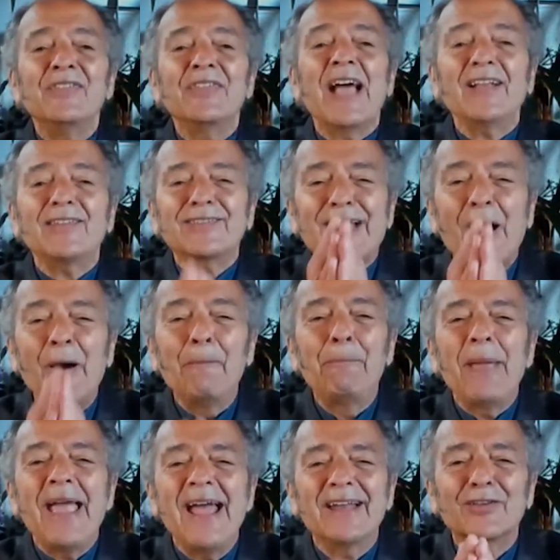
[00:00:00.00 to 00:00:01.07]
That's how
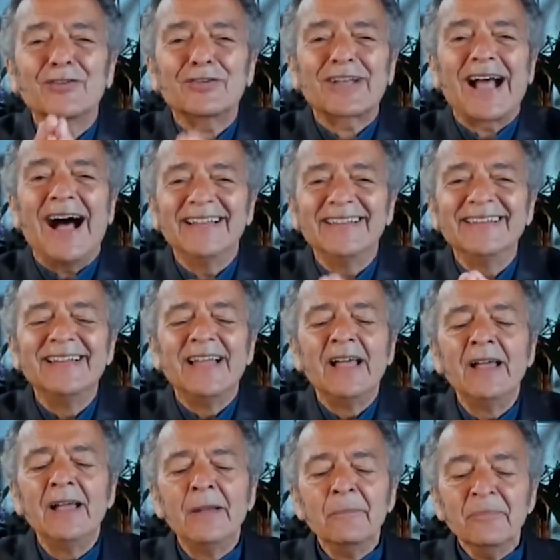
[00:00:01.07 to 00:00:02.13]
bad it's gotten.
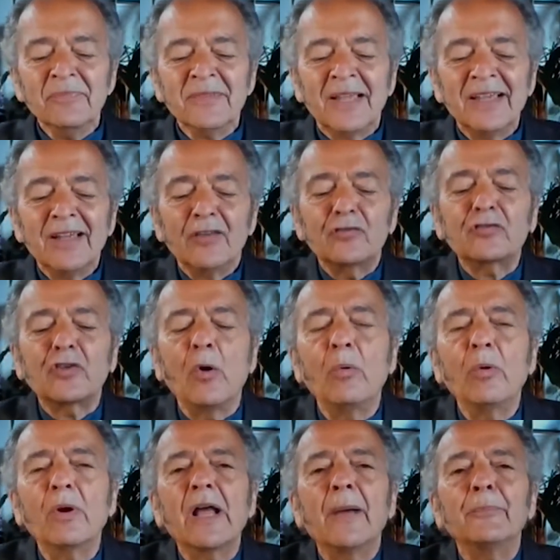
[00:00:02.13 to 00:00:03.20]

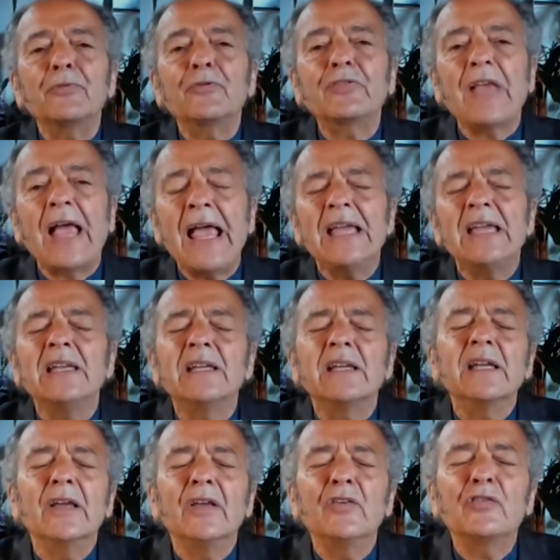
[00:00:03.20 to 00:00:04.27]
So what I'm
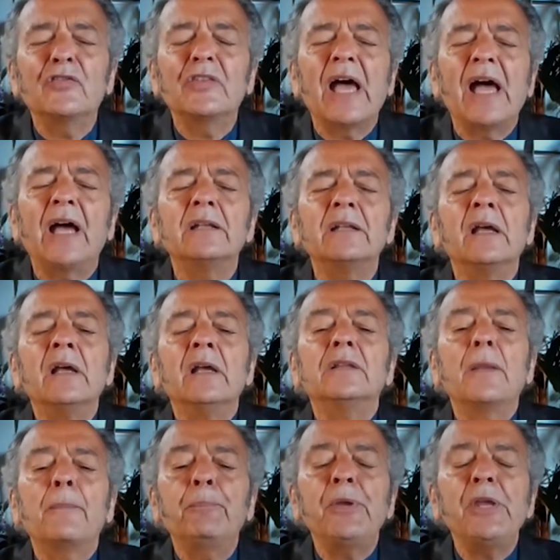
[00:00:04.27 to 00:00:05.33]
saying is that
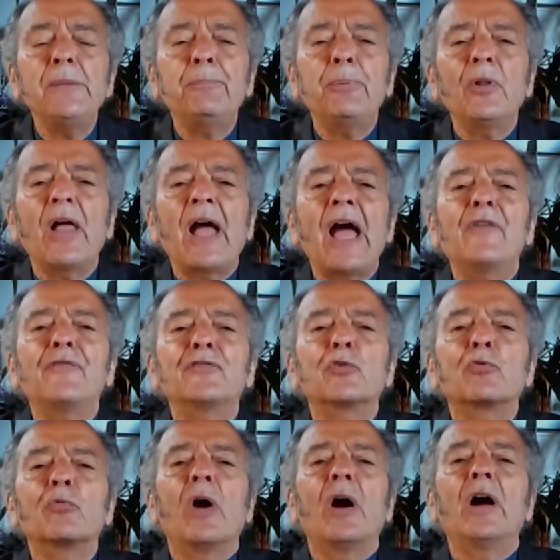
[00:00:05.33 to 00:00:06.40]
the people have to
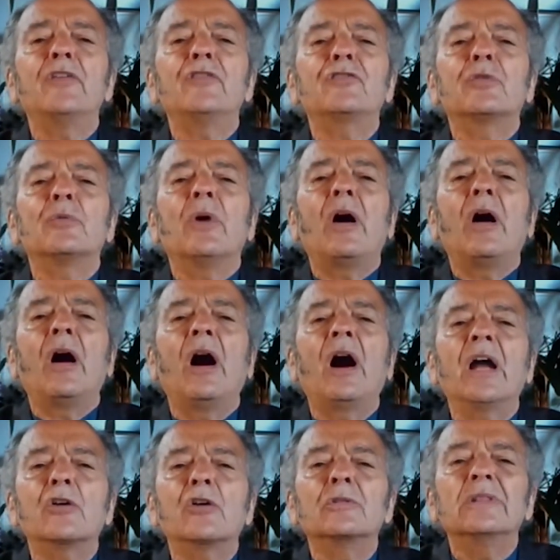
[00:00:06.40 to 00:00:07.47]
rise to a
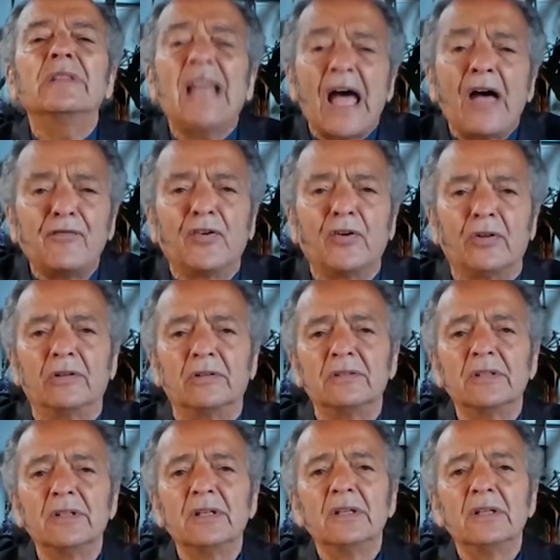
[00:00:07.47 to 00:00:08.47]
higher level.